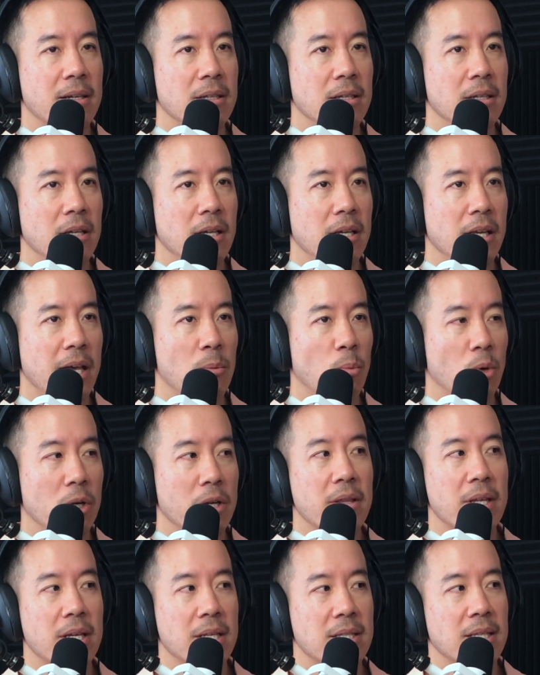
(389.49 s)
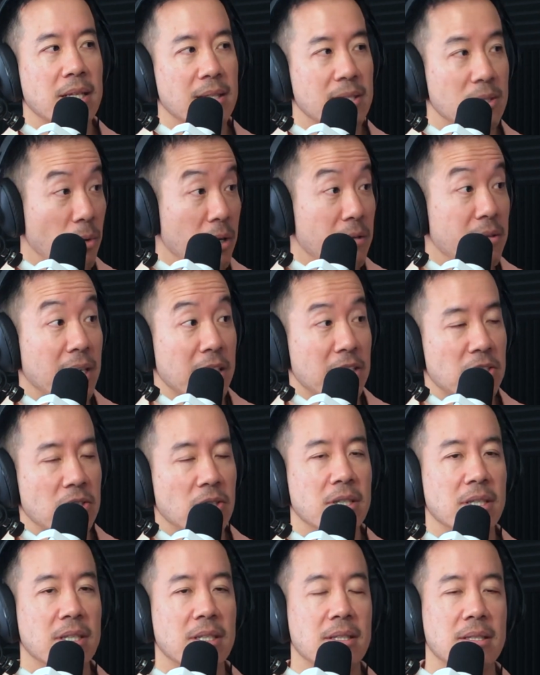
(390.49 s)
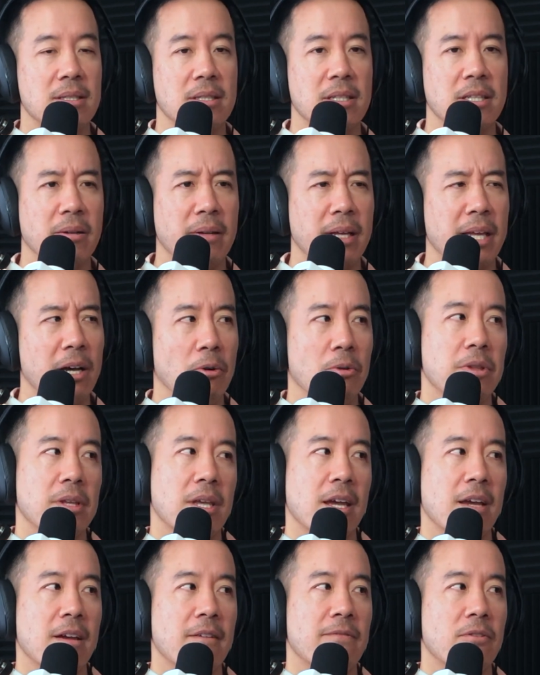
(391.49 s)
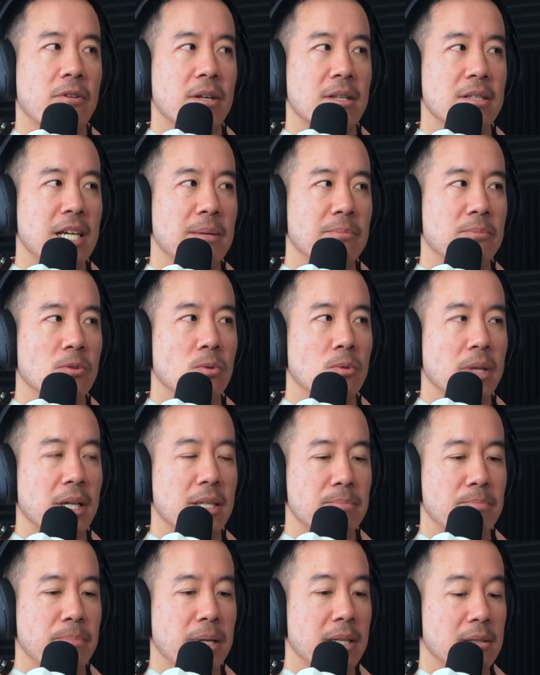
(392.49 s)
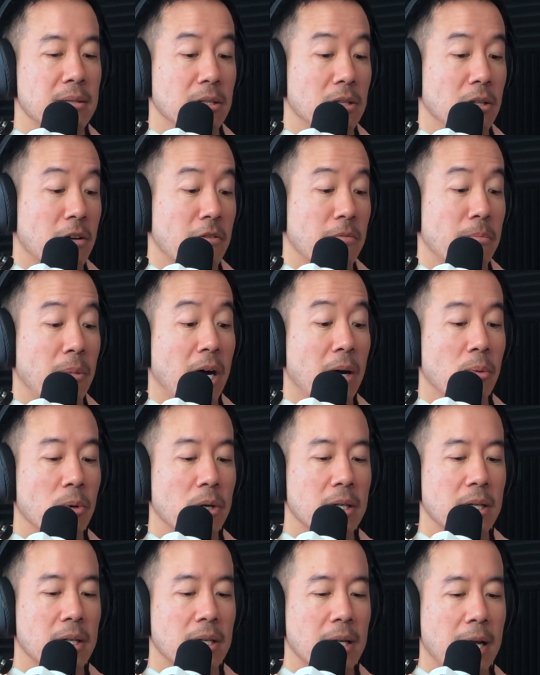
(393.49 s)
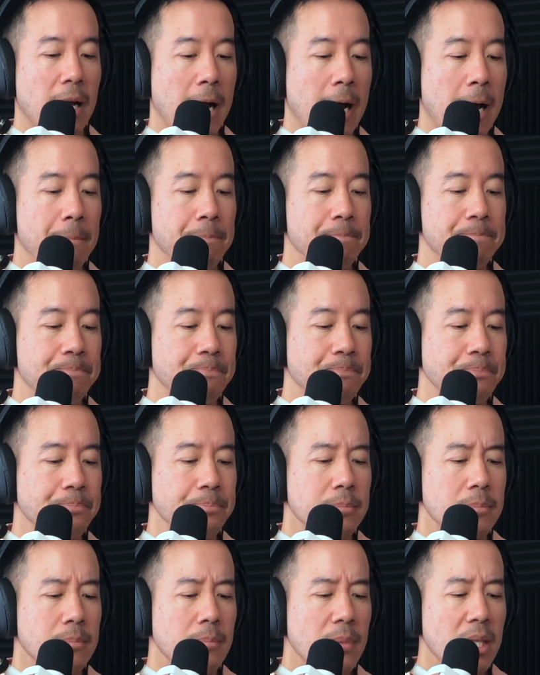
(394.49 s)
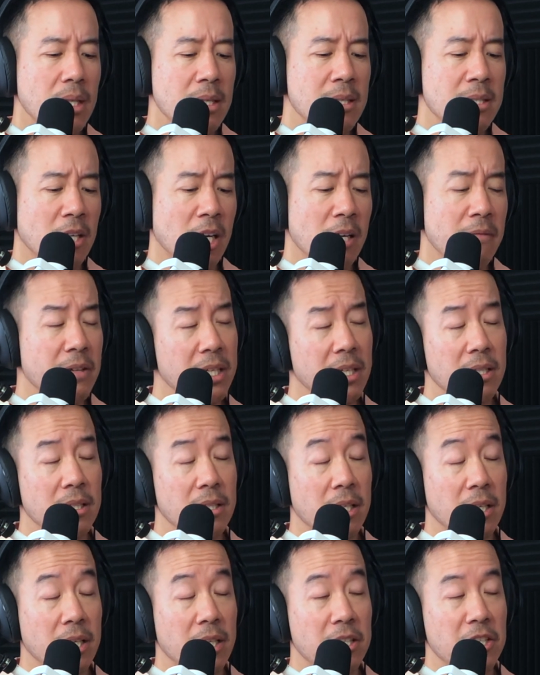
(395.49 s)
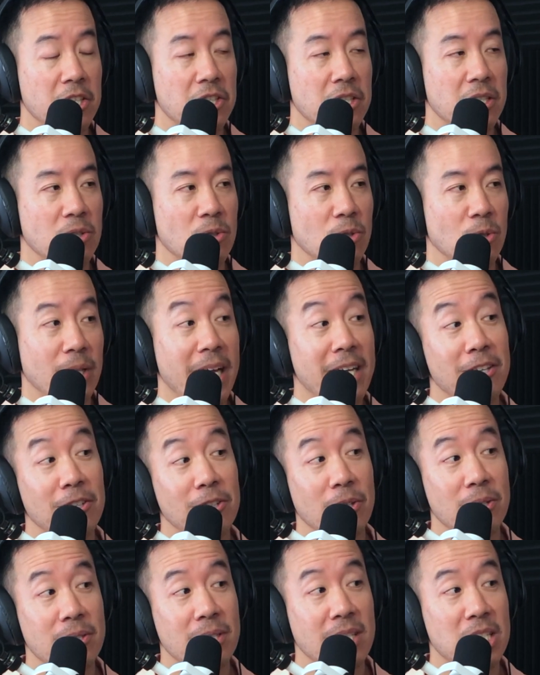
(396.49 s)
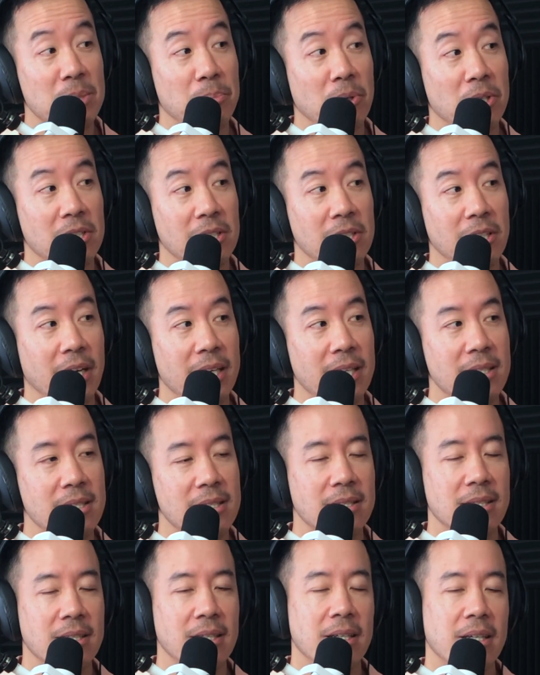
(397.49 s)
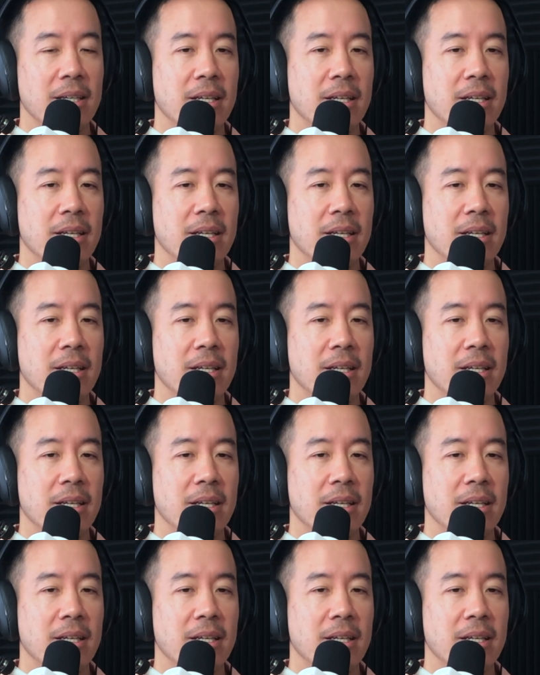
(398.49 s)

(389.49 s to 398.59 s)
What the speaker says: And one of these things that we touched on is, healthcare, for example. That's been a lot of my work. So I have a condition called ankylosing spondylitis.